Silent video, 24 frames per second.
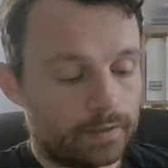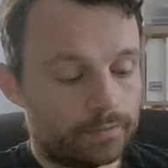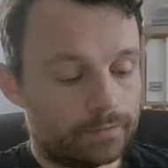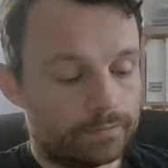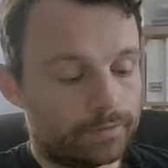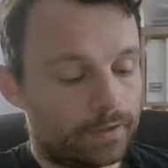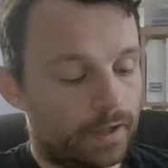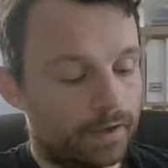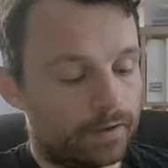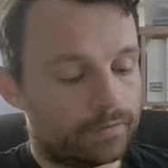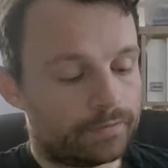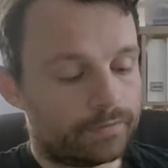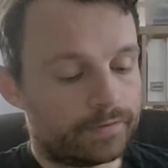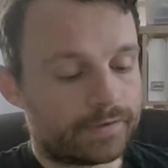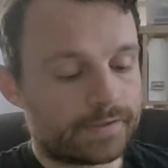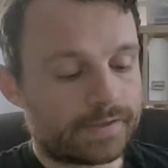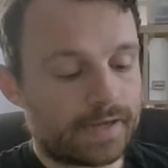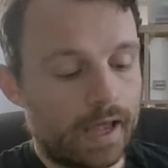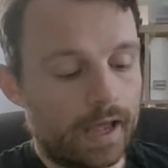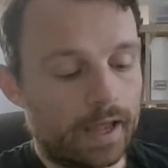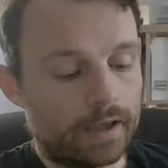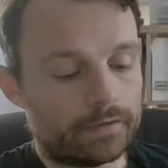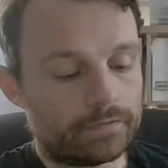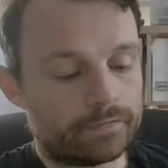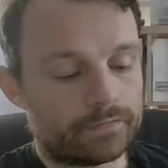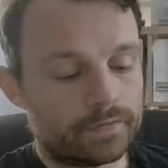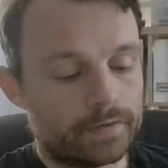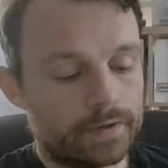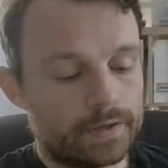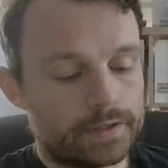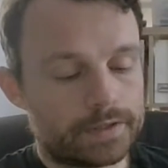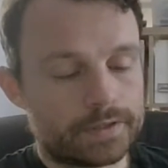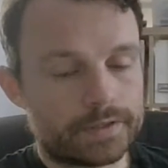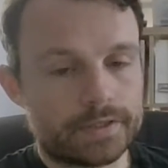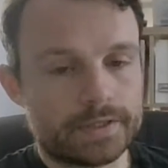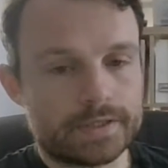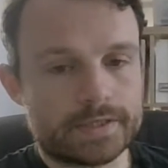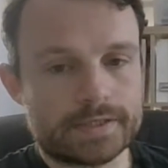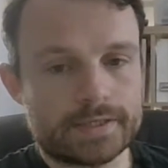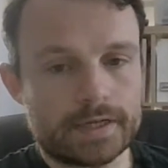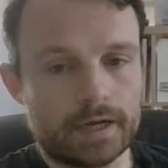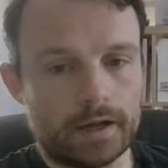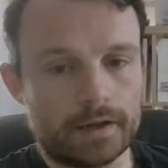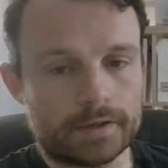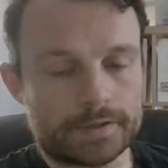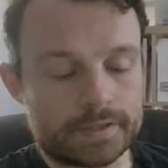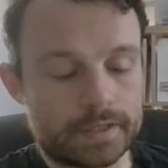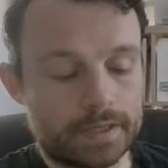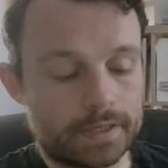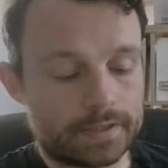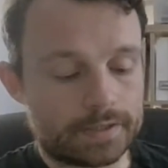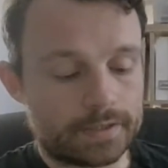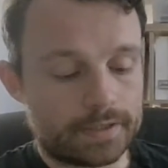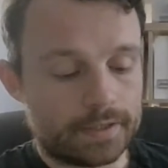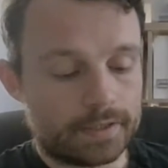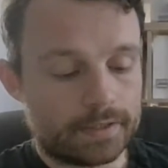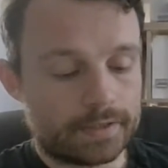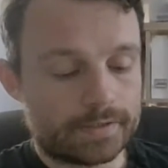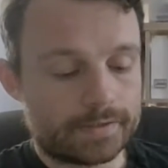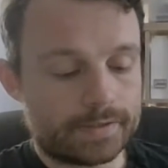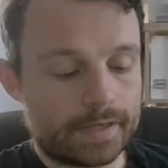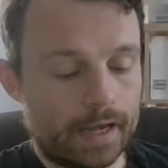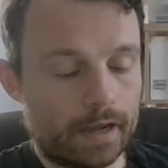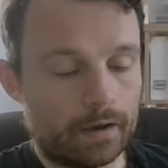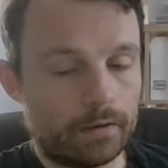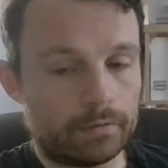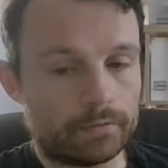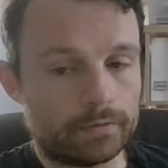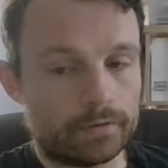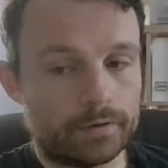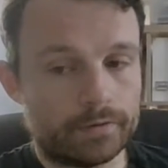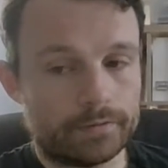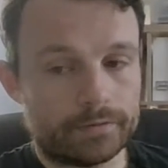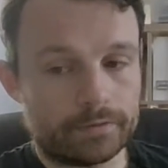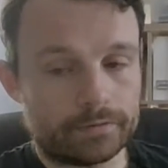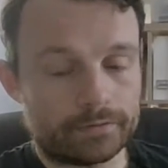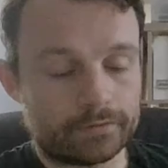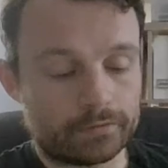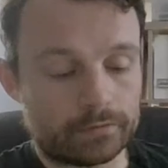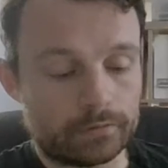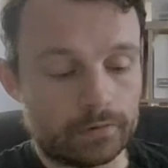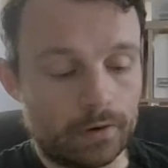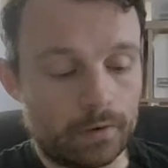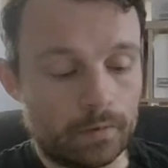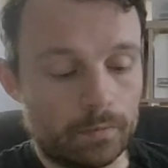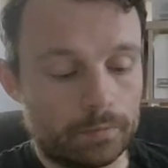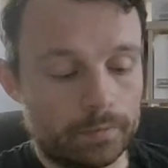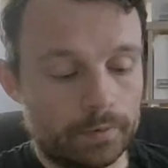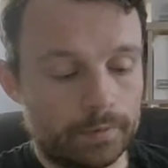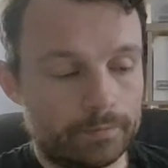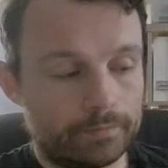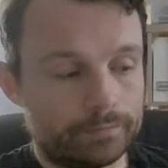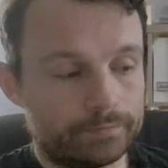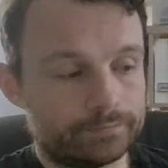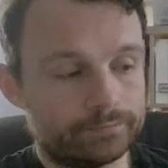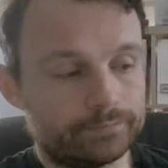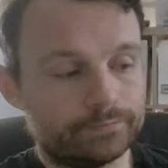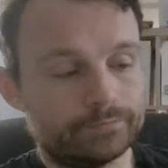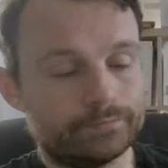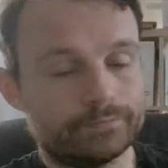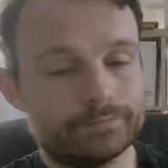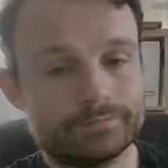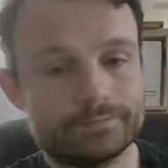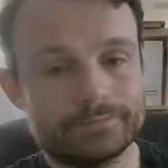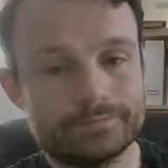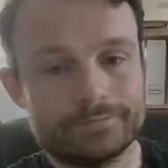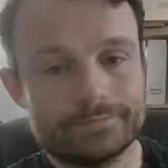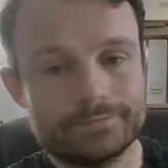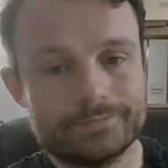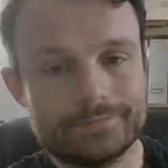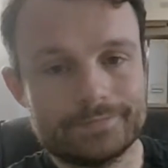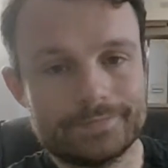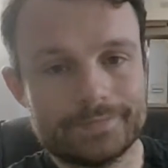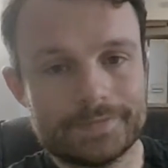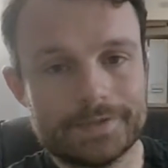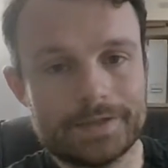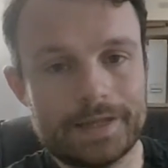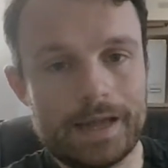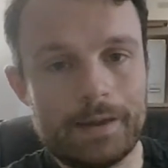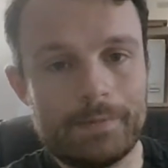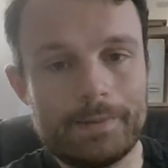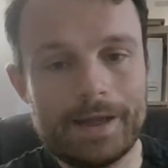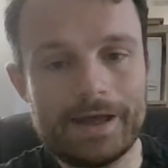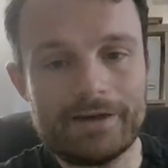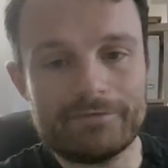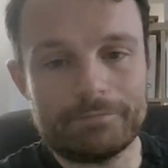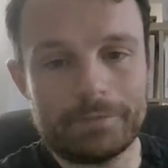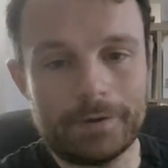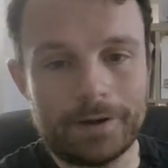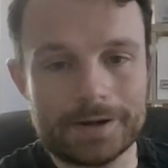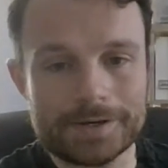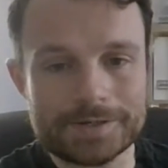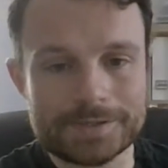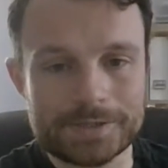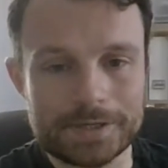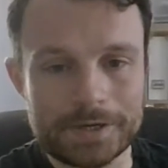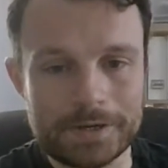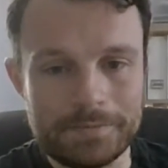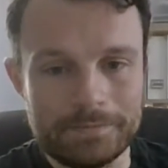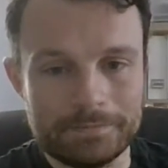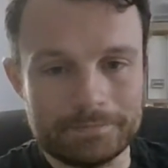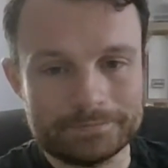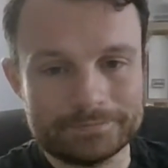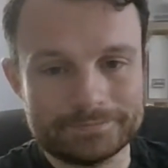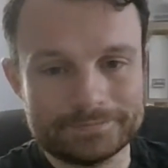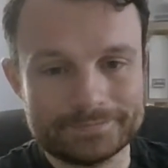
Taking the stave, she started down the slope. There we have part 3.